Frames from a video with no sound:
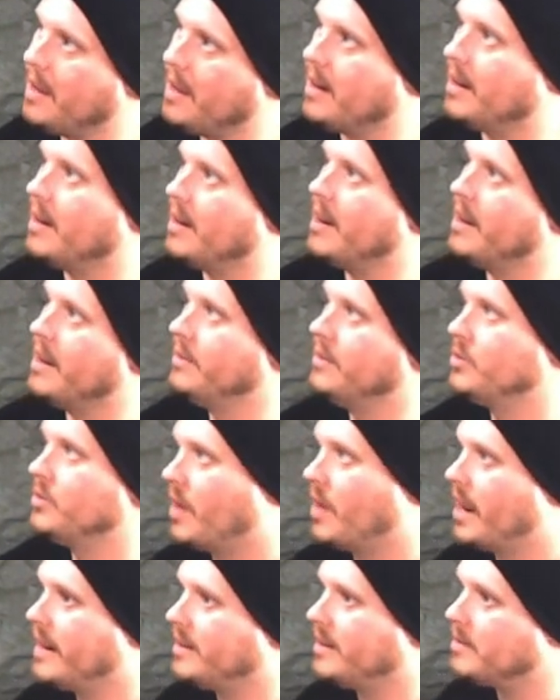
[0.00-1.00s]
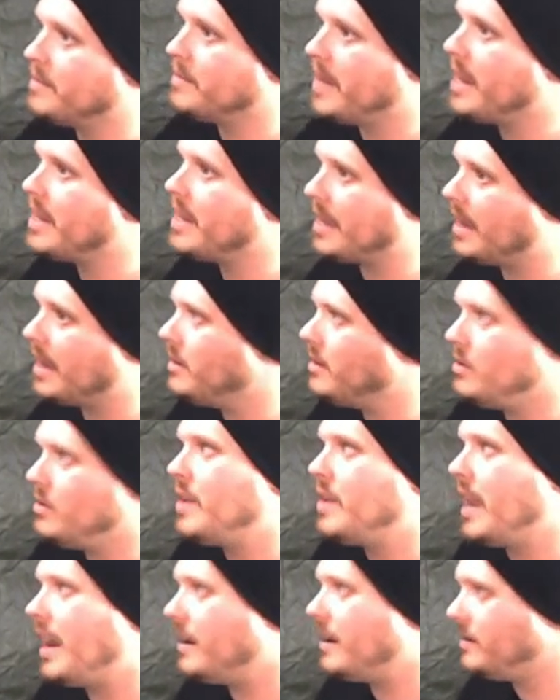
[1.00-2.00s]
here, and trying to make it, you
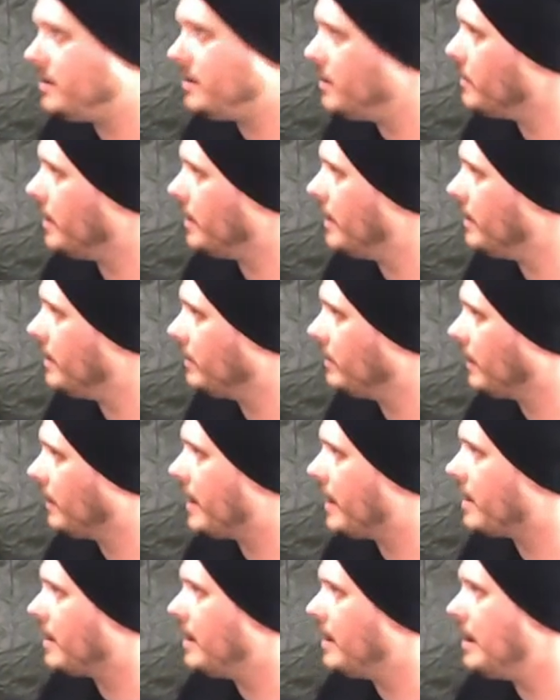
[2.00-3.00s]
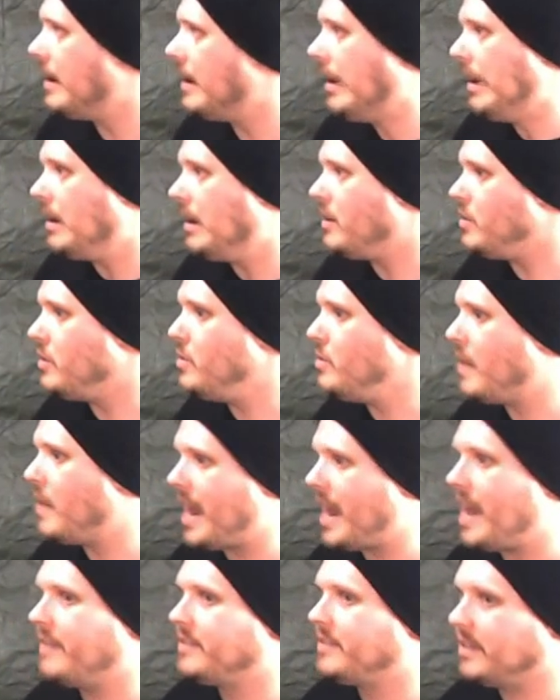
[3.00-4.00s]
can't do it. Like, you
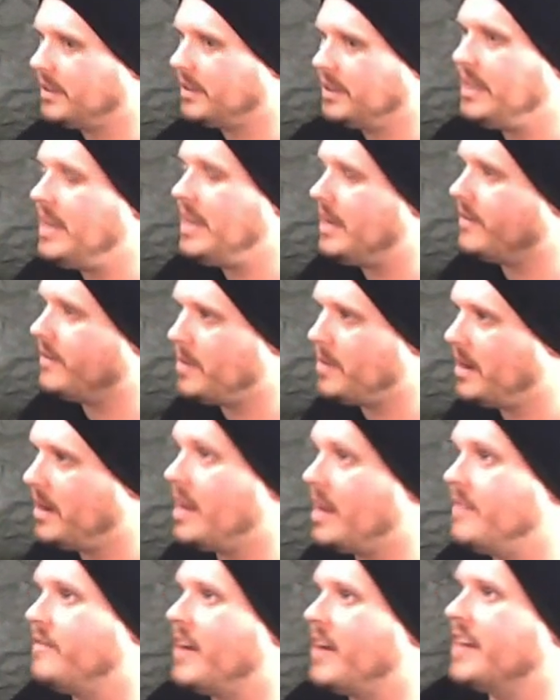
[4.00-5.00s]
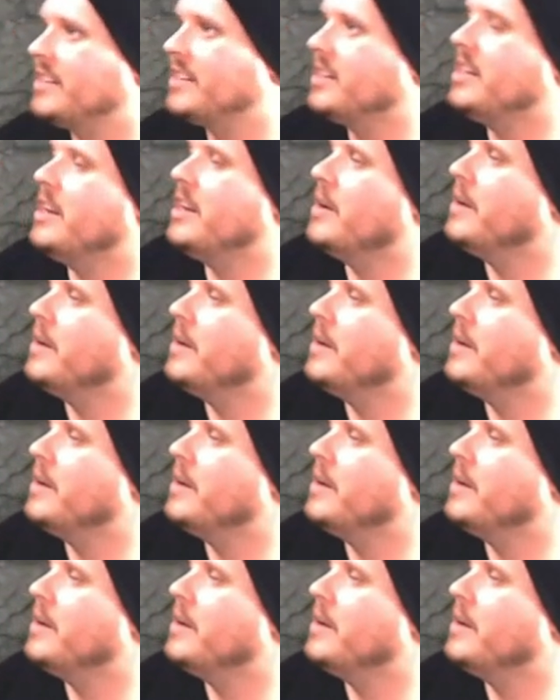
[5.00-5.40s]
have to leave. I mean, in fact,